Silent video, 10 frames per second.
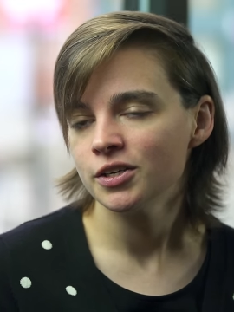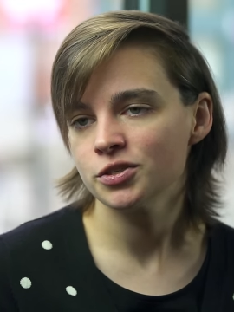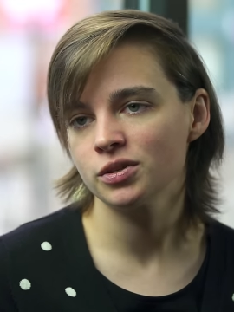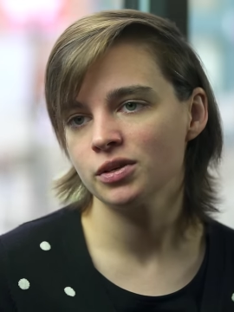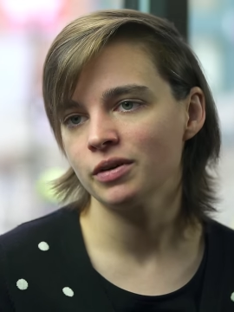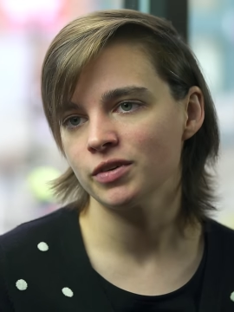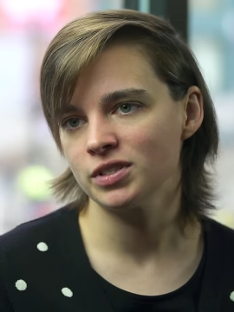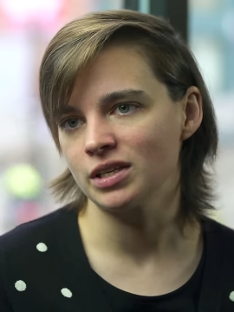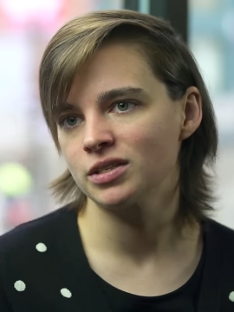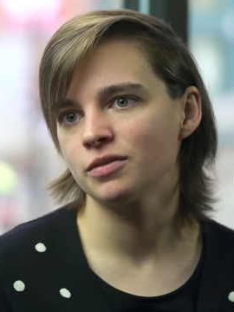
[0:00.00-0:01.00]
so that you have a
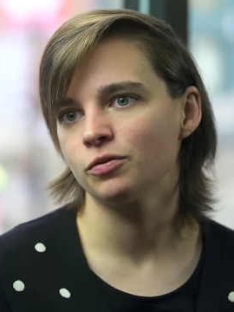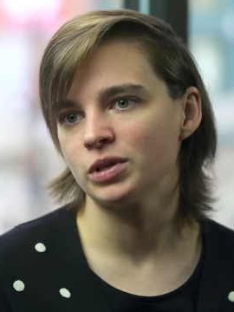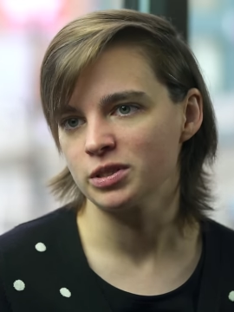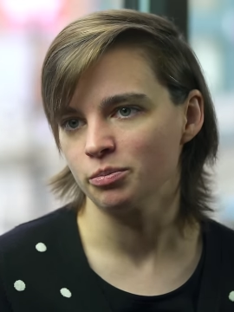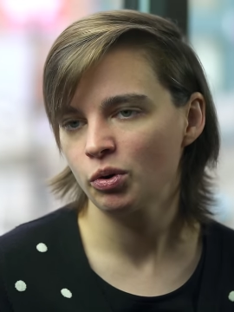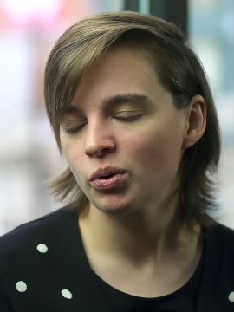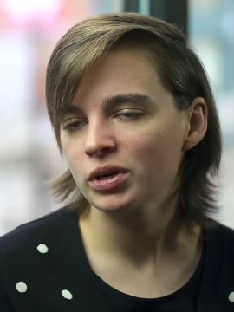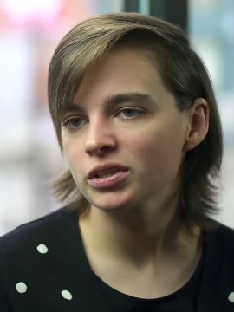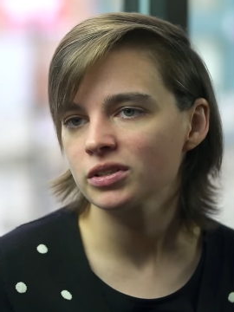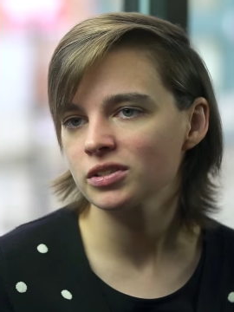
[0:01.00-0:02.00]
sense of what's
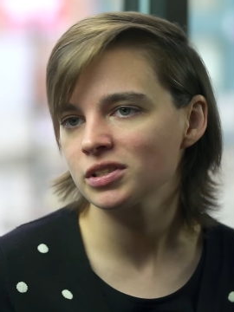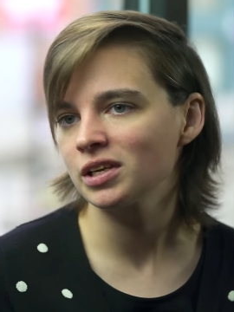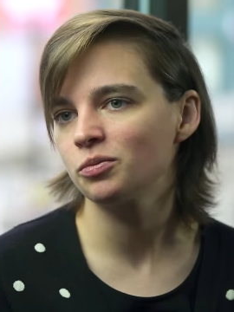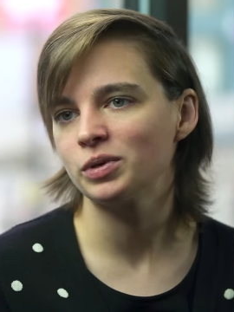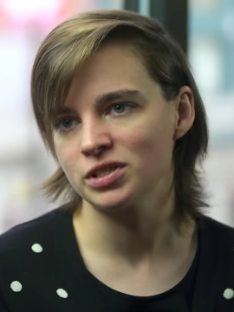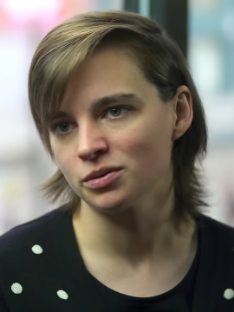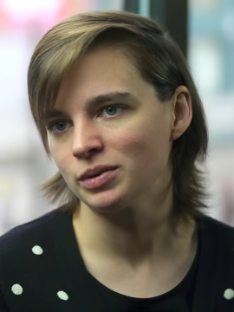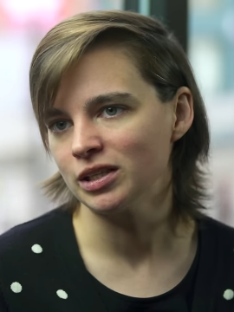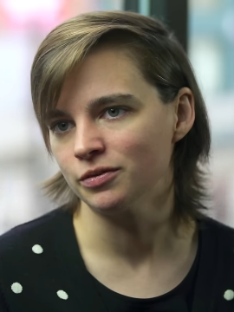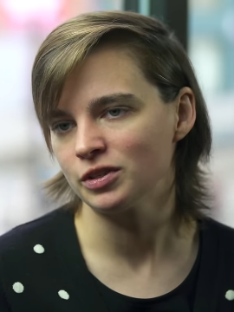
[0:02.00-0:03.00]
important and what's
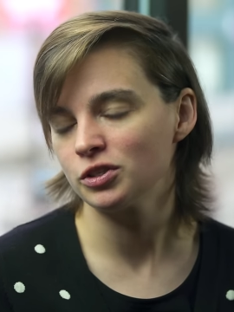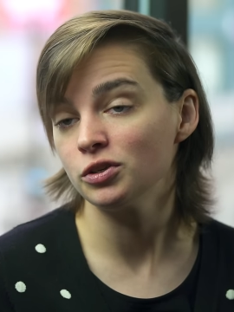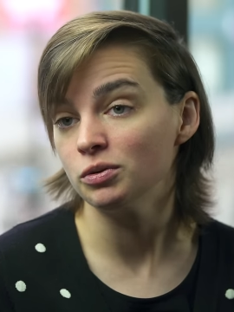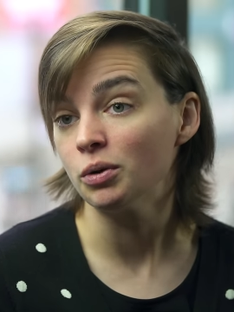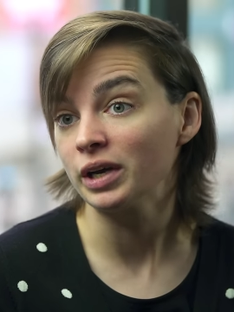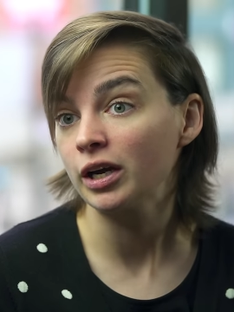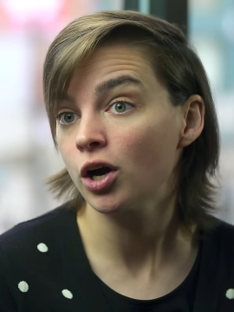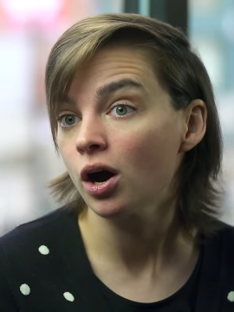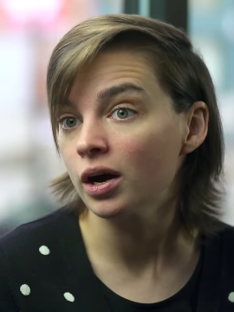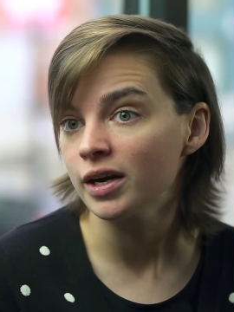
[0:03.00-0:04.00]
irrelevant and you don't get
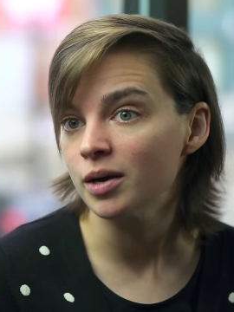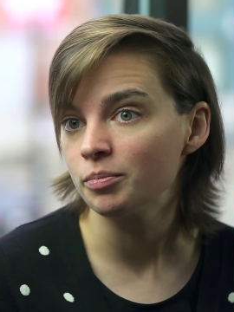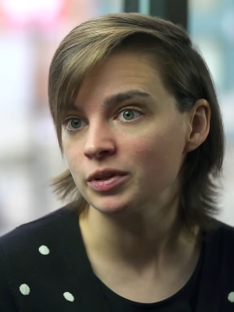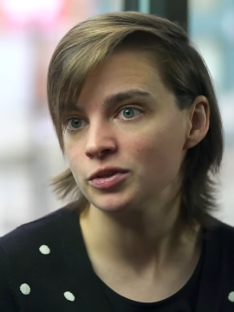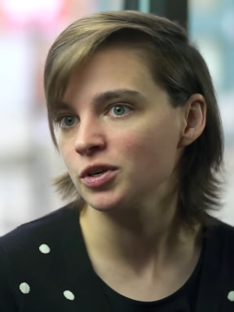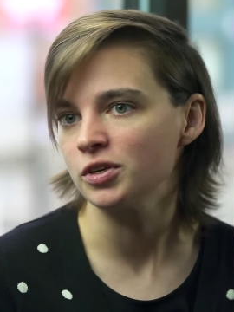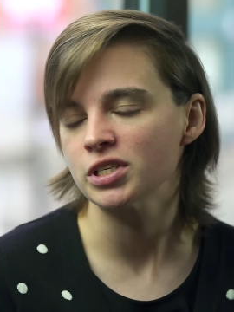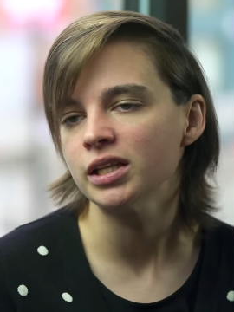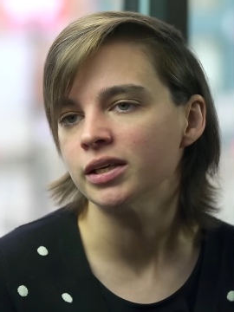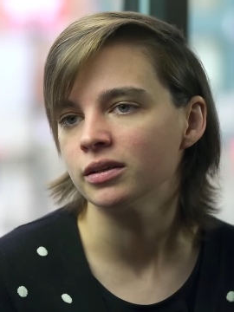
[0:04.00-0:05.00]
caught up and start
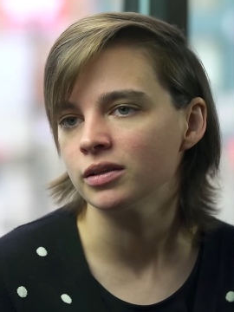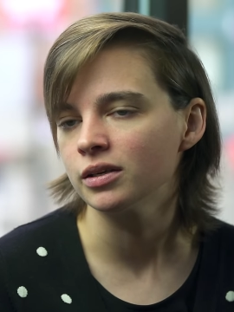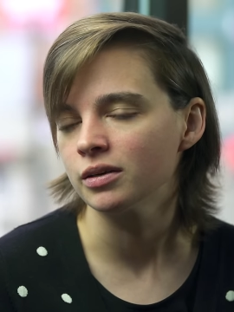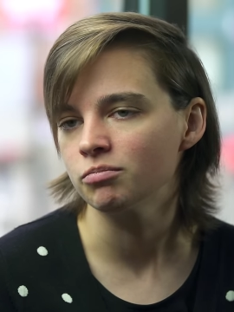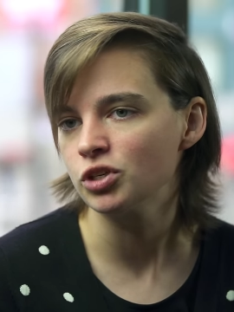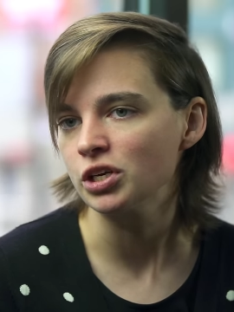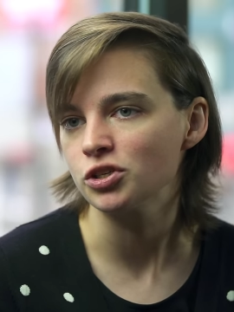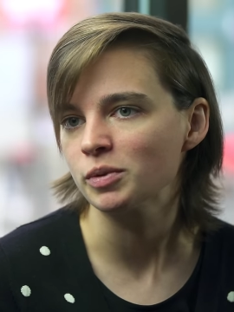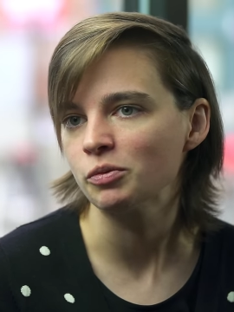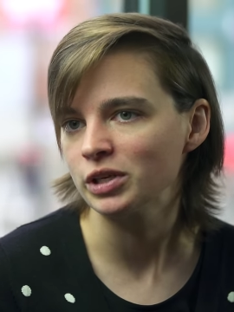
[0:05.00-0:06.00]
telling the
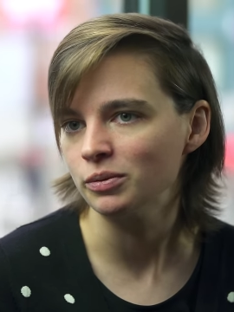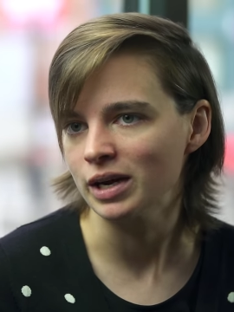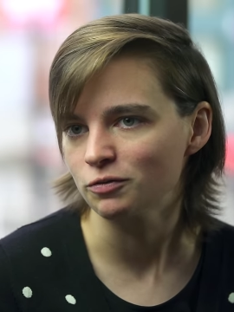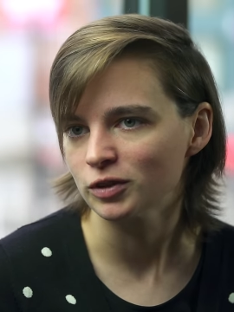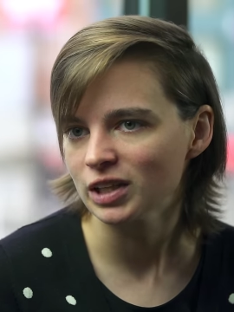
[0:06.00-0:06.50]
judge about what you had for